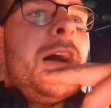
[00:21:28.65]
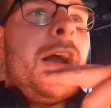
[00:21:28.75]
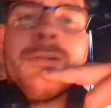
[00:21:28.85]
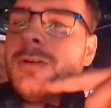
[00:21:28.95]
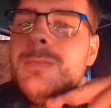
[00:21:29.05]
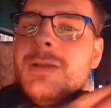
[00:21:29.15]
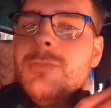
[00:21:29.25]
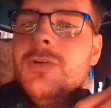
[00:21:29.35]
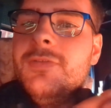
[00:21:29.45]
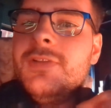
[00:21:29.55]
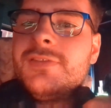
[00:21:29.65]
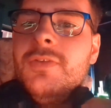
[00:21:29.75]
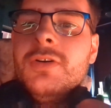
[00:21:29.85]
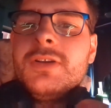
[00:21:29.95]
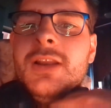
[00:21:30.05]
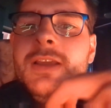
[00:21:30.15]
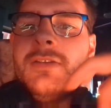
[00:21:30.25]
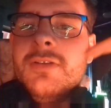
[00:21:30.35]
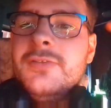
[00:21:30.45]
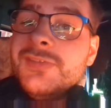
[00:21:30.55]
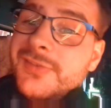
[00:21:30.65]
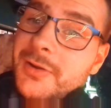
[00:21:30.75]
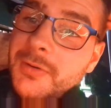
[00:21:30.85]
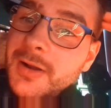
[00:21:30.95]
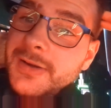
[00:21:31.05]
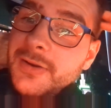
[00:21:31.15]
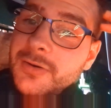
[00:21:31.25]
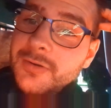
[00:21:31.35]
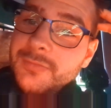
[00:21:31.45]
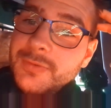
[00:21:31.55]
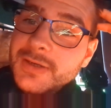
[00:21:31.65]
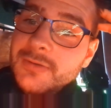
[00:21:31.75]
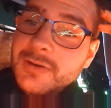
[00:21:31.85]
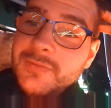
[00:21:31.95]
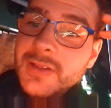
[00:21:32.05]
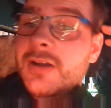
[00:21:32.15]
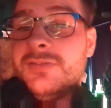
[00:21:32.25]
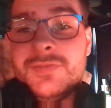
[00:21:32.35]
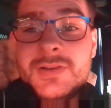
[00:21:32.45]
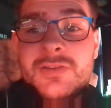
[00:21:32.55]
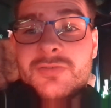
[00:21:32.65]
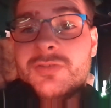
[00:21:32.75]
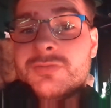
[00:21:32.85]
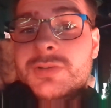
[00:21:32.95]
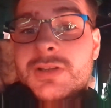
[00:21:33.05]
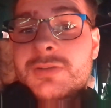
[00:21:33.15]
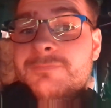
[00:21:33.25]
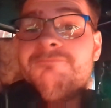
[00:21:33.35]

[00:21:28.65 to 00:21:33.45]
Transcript: I want to make more of this vlog later on, so uh, I don't know if we do anything else. Fingers crossed we do.